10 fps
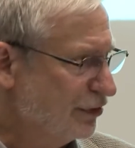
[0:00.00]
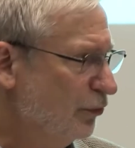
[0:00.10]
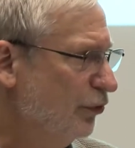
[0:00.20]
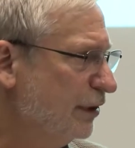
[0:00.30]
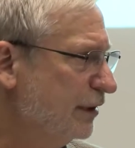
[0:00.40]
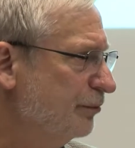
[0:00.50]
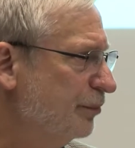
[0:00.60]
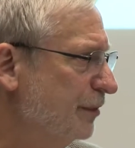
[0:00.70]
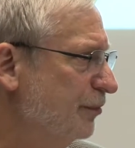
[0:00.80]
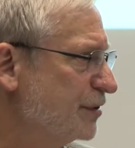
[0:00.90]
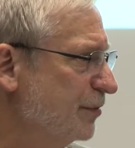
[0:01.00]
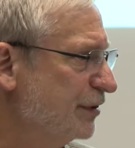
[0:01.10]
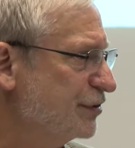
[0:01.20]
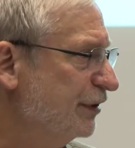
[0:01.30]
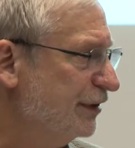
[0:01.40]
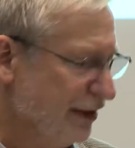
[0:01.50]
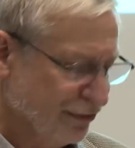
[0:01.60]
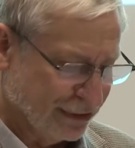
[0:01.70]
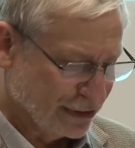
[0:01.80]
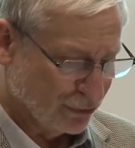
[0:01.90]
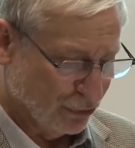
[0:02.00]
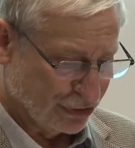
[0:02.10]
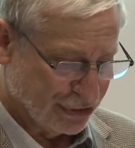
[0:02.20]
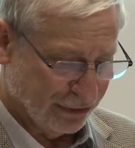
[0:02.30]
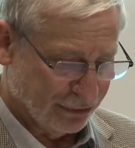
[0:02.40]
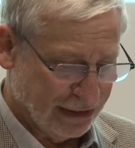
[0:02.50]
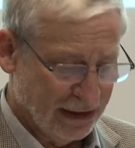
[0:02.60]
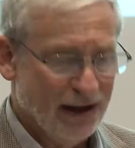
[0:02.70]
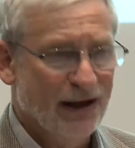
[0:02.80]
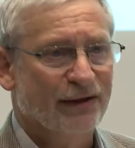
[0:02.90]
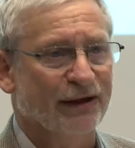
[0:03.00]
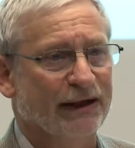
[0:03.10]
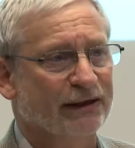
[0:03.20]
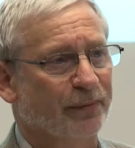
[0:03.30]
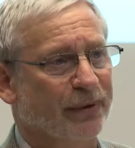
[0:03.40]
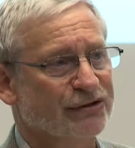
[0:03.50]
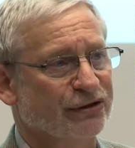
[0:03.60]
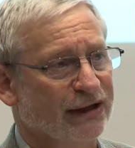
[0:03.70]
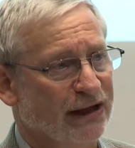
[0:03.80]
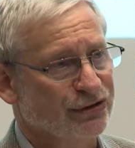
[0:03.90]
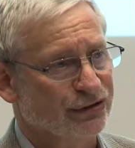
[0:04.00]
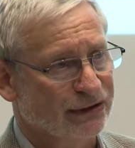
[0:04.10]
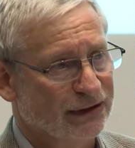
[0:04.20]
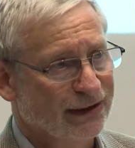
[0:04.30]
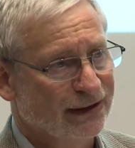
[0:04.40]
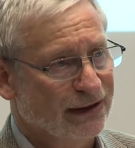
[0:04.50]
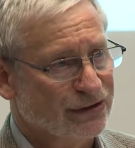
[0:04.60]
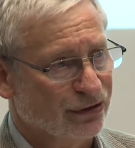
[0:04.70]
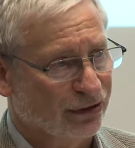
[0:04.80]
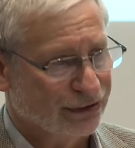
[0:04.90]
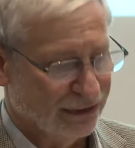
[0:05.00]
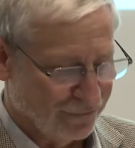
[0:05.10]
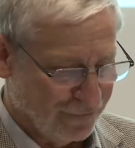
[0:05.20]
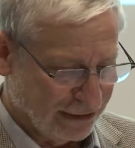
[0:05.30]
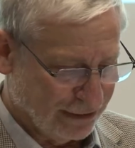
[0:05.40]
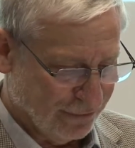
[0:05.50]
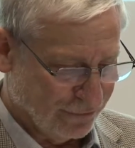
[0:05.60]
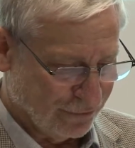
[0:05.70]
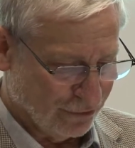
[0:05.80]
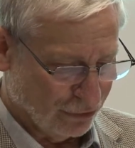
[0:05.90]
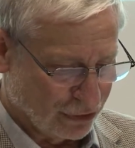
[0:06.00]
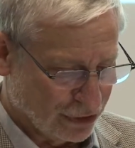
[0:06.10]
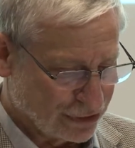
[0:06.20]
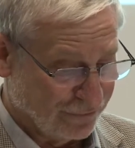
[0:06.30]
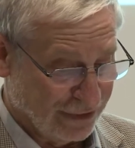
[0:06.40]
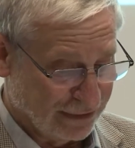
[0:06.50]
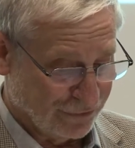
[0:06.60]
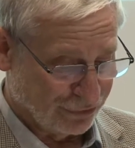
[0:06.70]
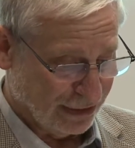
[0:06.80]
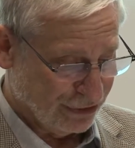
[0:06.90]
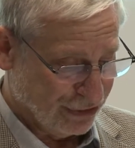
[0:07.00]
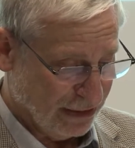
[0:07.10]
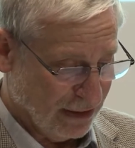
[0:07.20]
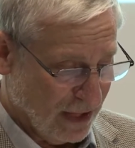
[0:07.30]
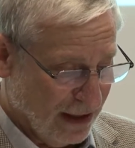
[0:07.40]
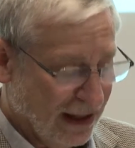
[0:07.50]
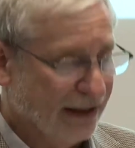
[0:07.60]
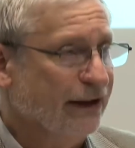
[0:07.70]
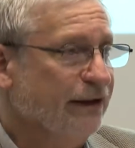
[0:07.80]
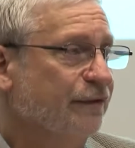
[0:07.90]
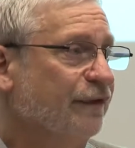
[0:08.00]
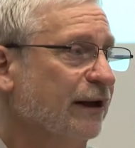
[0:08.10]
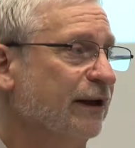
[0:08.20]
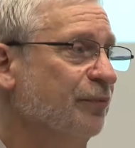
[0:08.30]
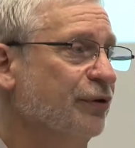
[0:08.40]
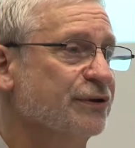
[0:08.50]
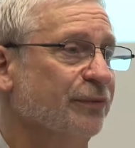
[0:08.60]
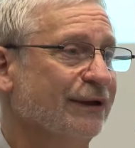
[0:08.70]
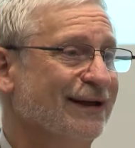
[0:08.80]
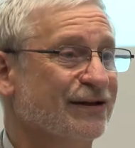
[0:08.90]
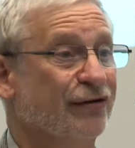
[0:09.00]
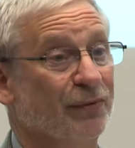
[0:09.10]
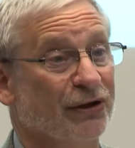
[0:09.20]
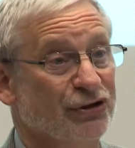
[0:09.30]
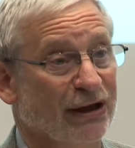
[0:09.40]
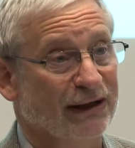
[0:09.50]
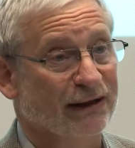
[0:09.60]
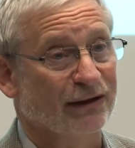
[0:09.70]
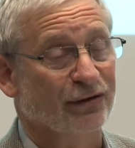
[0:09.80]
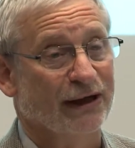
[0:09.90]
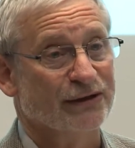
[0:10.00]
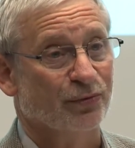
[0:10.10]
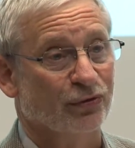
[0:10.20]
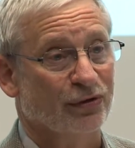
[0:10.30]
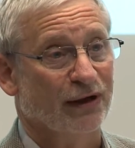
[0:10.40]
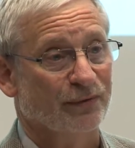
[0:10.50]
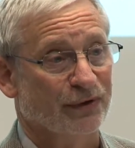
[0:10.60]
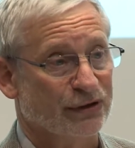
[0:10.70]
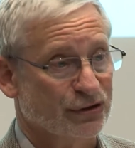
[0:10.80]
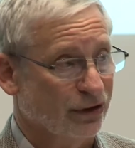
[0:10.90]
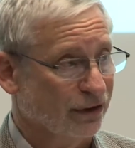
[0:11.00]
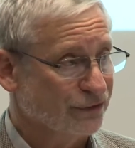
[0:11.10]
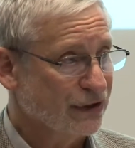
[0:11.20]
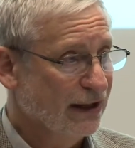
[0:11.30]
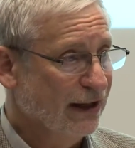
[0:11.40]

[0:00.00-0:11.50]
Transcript: work, imprisonment as a deterrent doesn't work generally, that incapacitation is not an effective or cost-effective strategy, and that in fact imprisonment is criminogenic, it creates more crime than it solves,